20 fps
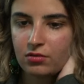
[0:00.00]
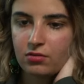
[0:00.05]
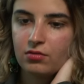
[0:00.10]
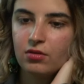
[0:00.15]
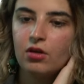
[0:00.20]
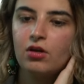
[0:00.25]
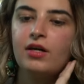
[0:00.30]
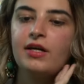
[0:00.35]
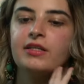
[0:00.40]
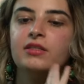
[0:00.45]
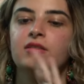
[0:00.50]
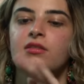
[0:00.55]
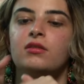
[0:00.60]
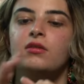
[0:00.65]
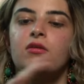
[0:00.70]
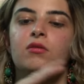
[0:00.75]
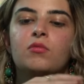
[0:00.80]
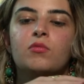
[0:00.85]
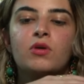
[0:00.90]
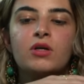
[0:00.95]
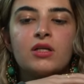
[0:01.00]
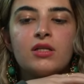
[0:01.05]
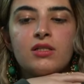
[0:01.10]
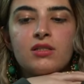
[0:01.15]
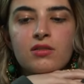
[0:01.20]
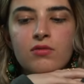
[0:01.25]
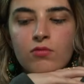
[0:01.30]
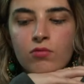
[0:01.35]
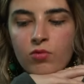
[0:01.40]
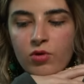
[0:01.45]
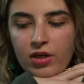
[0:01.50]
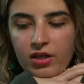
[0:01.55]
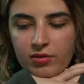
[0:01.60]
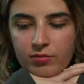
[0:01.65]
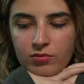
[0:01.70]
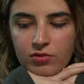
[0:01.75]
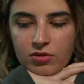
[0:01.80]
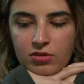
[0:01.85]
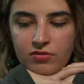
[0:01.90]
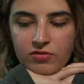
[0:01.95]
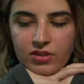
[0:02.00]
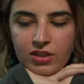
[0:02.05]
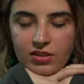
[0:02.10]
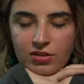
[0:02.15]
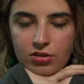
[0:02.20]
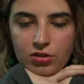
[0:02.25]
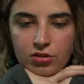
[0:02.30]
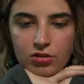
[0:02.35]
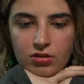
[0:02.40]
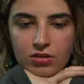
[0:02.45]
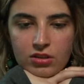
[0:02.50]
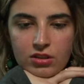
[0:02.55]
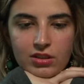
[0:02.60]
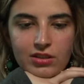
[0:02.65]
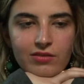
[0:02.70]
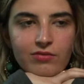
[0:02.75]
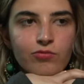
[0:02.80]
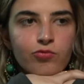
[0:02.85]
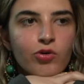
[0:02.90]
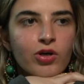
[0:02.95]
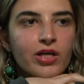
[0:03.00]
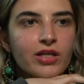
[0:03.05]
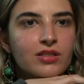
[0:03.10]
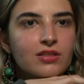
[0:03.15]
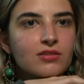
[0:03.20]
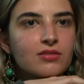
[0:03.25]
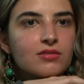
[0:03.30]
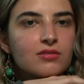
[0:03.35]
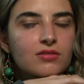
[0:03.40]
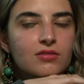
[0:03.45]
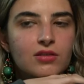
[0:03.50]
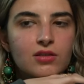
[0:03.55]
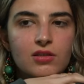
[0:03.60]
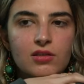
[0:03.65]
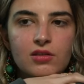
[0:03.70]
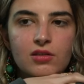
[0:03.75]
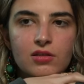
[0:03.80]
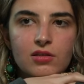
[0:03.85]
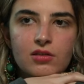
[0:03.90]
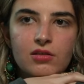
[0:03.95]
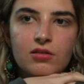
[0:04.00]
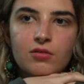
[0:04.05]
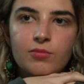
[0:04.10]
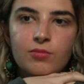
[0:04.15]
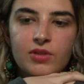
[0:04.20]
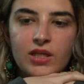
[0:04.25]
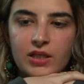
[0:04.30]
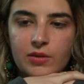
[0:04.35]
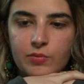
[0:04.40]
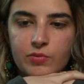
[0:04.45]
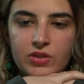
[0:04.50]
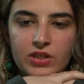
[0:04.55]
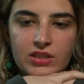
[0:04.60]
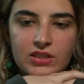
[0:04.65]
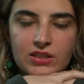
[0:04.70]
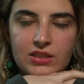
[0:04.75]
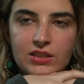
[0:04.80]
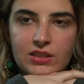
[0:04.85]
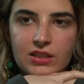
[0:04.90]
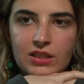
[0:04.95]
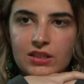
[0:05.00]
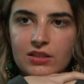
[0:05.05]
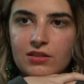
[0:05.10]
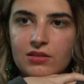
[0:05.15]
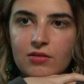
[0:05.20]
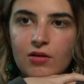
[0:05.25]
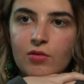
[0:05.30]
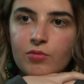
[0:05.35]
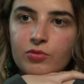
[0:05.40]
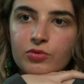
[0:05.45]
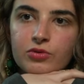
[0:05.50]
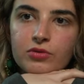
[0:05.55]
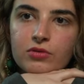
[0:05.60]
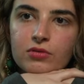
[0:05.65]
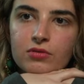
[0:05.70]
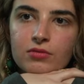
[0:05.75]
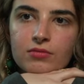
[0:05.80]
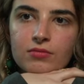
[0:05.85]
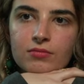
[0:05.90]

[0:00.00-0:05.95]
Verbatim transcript: All right. What is the one move that could give white like plus 6 almost?